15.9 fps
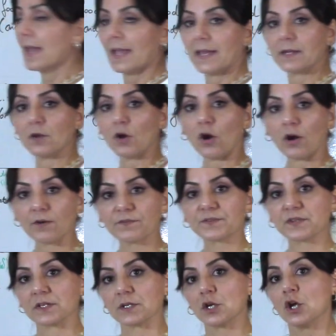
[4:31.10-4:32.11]
and
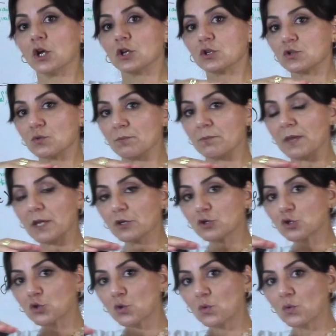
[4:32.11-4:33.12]
often to make
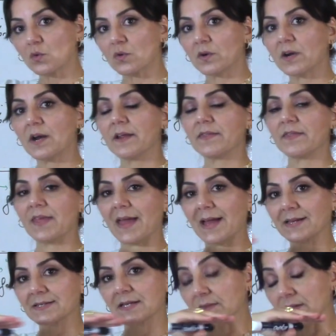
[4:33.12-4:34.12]
sure
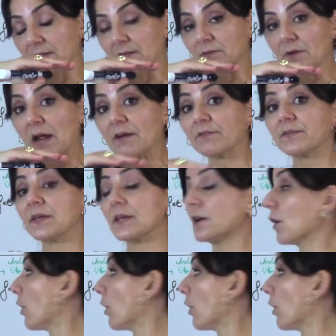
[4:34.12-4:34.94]
that the graphic